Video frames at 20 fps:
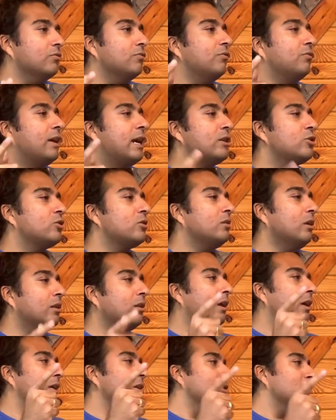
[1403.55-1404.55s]
you
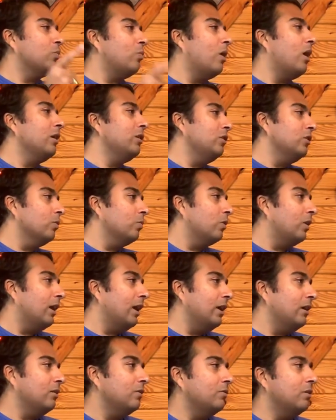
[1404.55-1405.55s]
rationalize why you
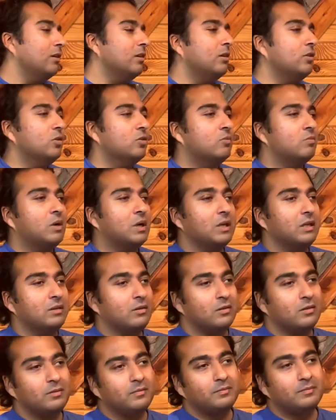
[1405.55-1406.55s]
were angry in your
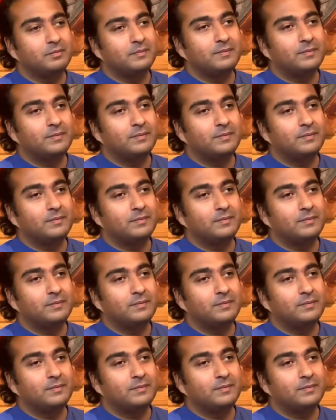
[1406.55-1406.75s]
mind.